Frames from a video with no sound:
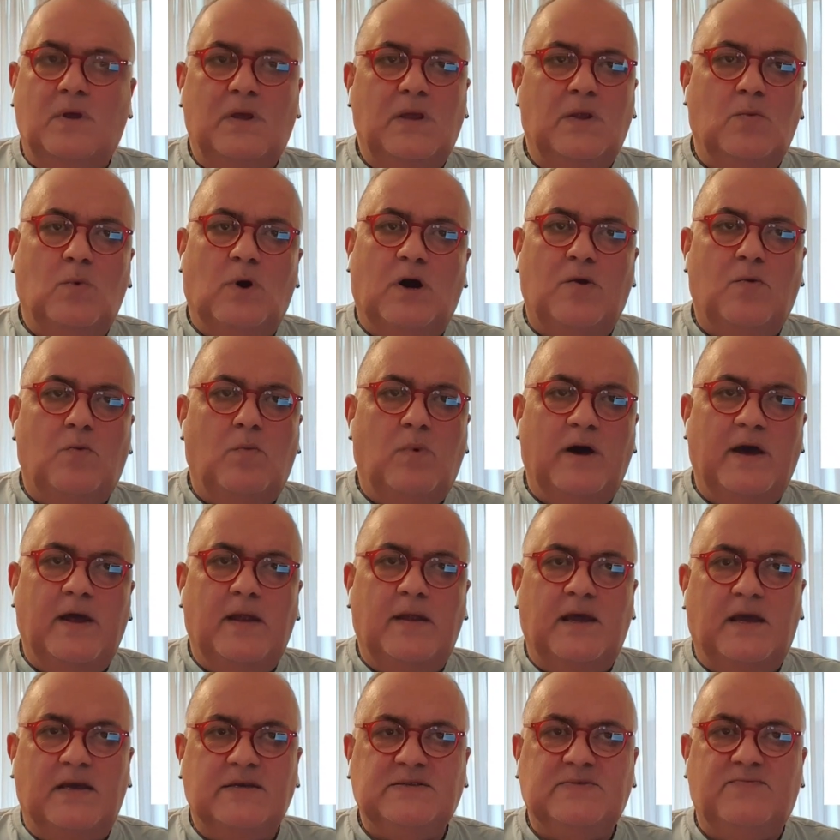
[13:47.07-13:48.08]
in one of
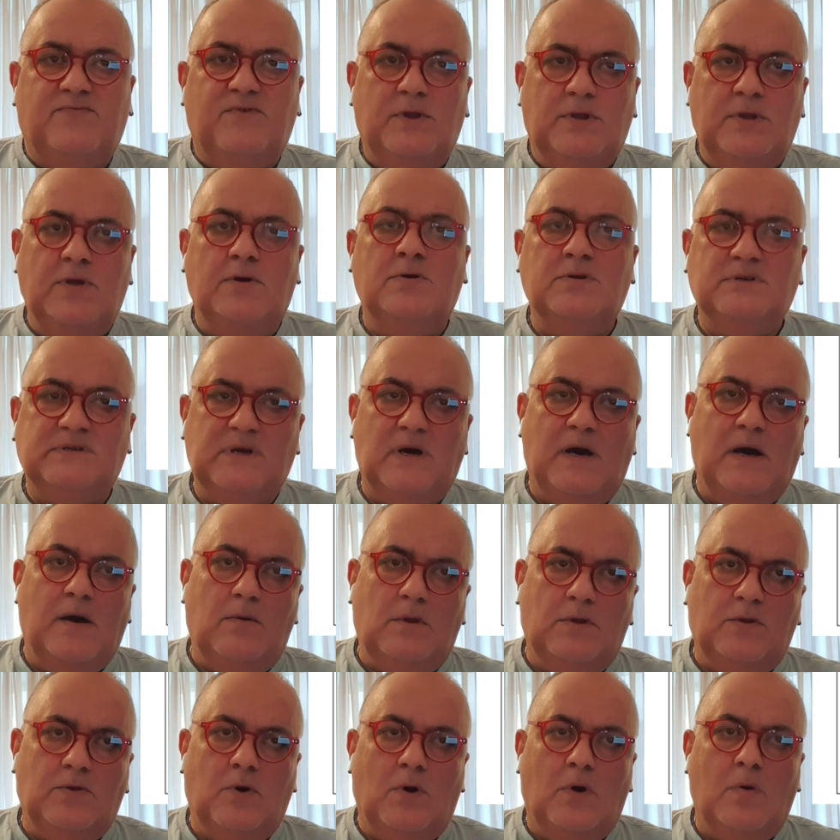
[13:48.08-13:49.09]
my next videos I
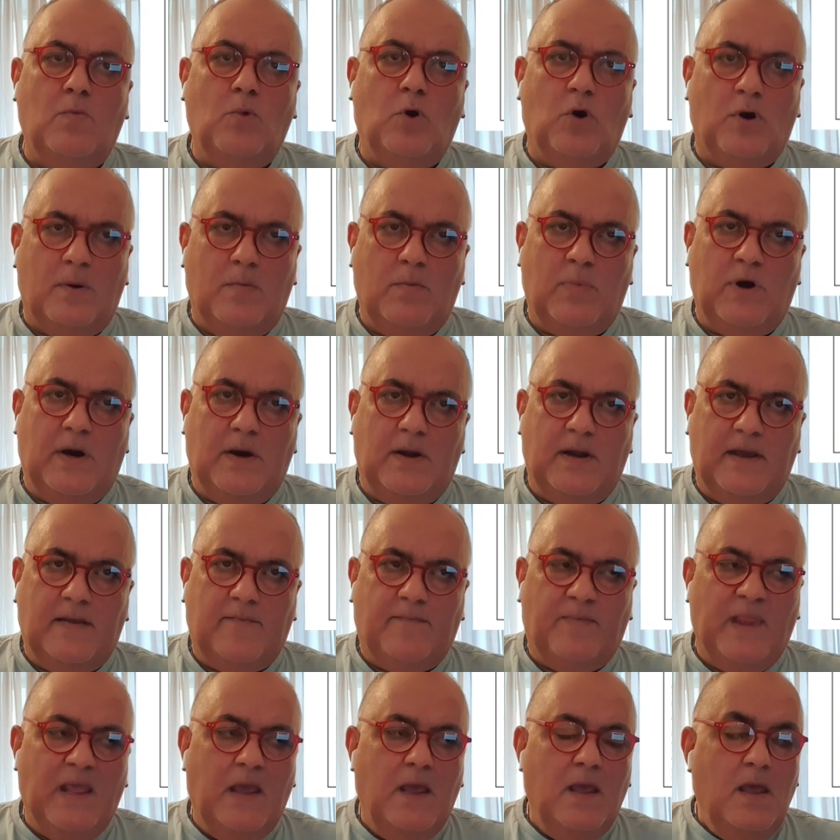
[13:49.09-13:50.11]
will talk more about it.